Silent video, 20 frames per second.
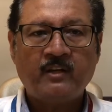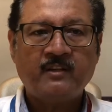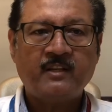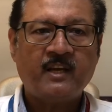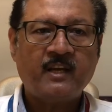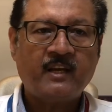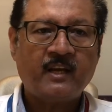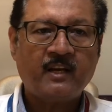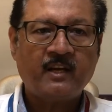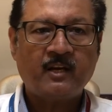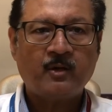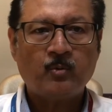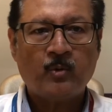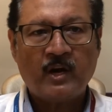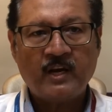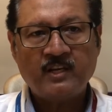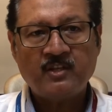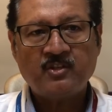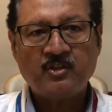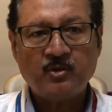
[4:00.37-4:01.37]
they can
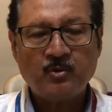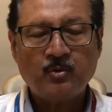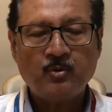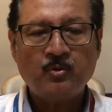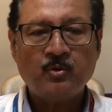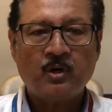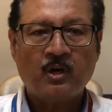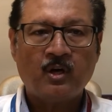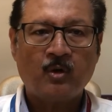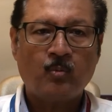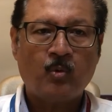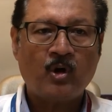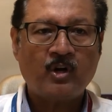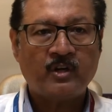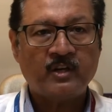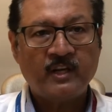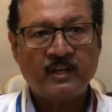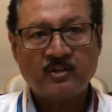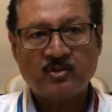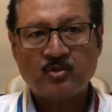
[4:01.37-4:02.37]
advise you what
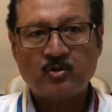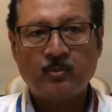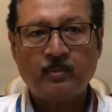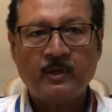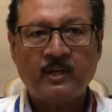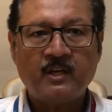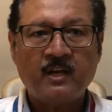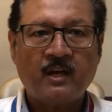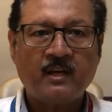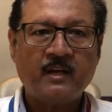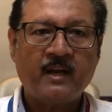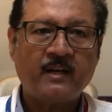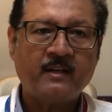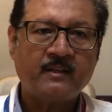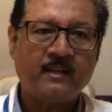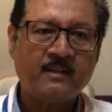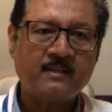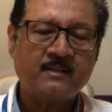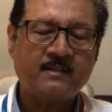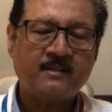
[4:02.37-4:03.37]
needs to be done at
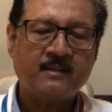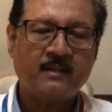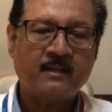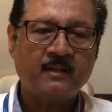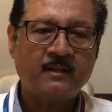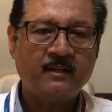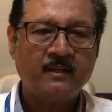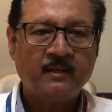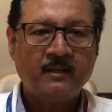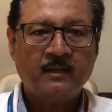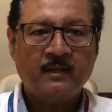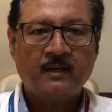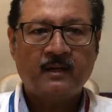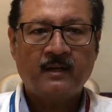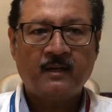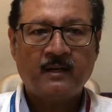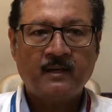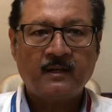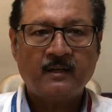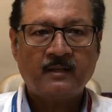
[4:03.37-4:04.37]
this
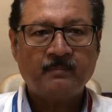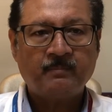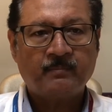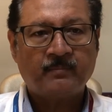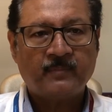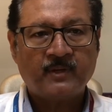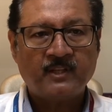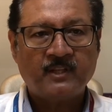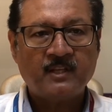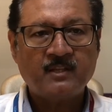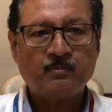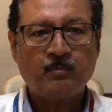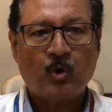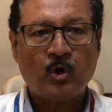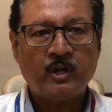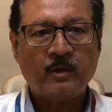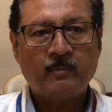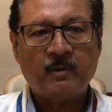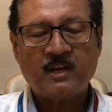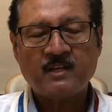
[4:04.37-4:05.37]

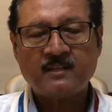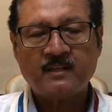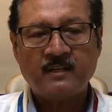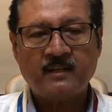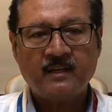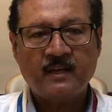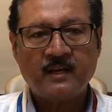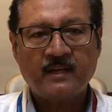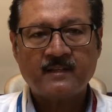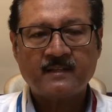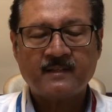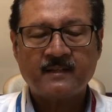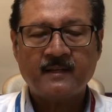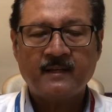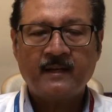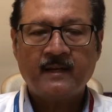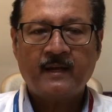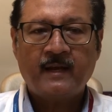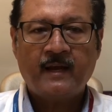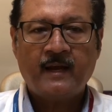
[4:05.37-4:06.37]
body mass index,
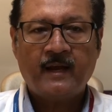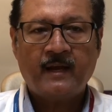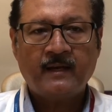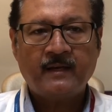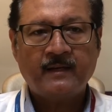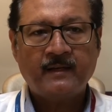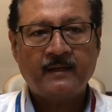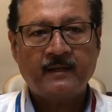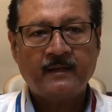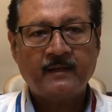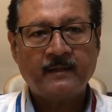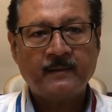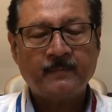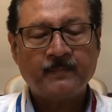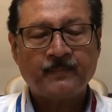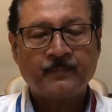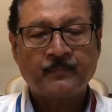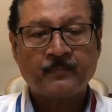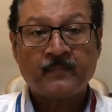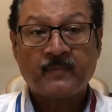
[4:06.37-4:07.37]
and
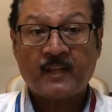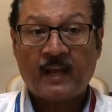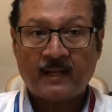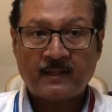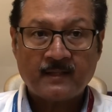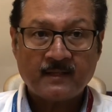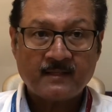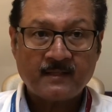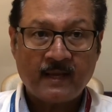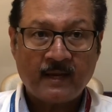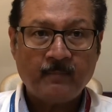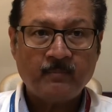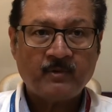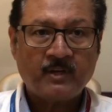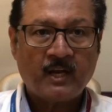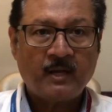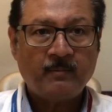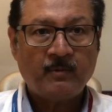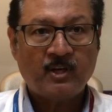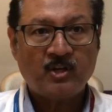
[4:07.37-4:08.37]
at the same
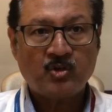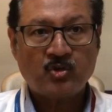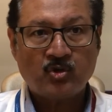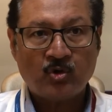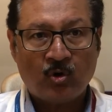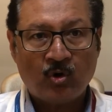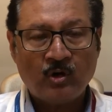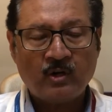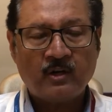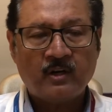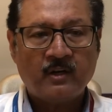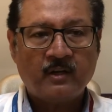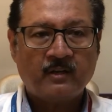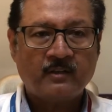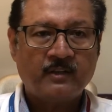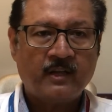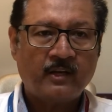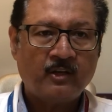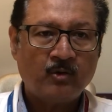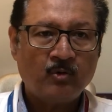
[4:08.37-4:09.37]
time ensure
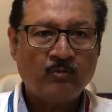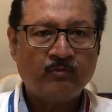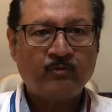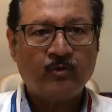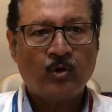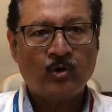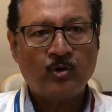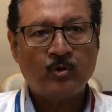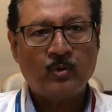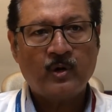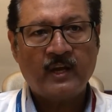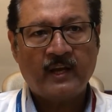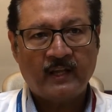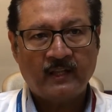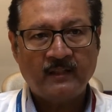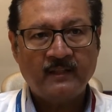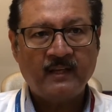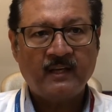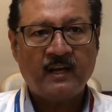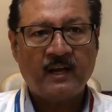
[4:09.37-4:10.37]
that you follow a
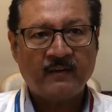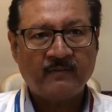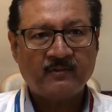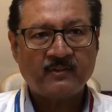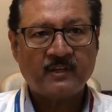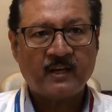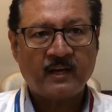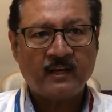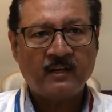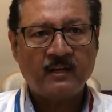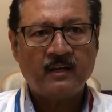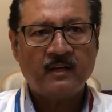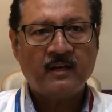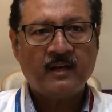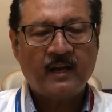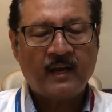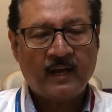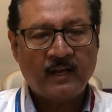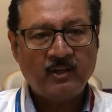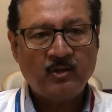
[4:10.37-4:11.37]
healthy lifestyle
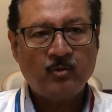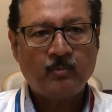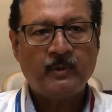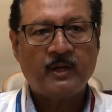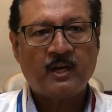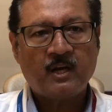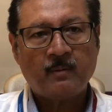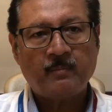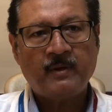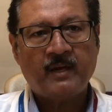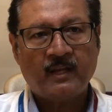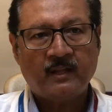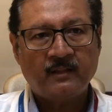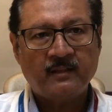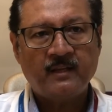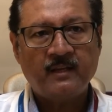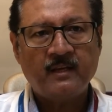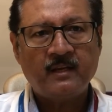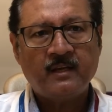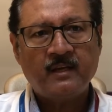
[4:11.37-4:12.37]
and you become
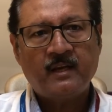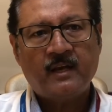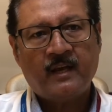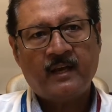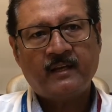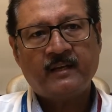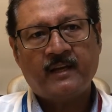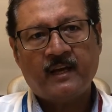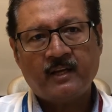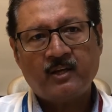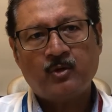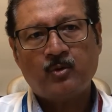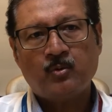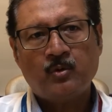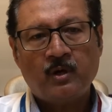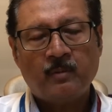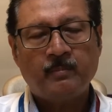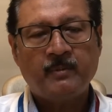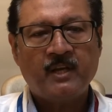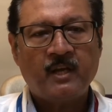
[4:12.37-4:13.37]
healthy and get to
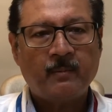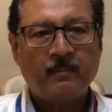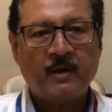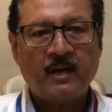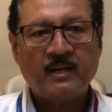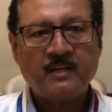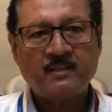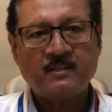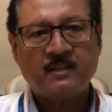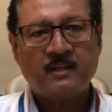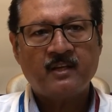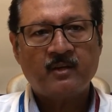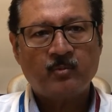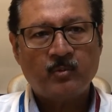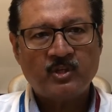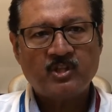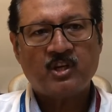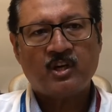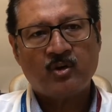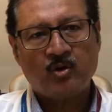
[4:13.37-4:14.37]
a BMIs
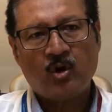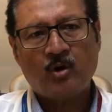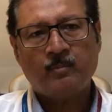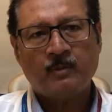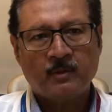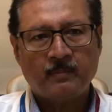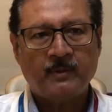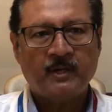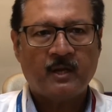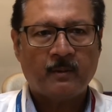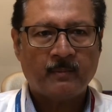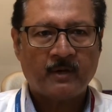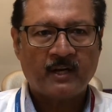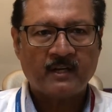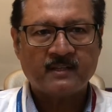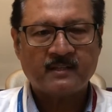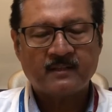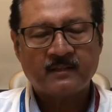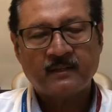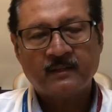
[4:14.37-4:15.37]
which are normal
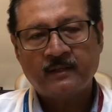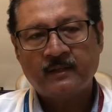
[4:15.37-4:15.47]
BMIs.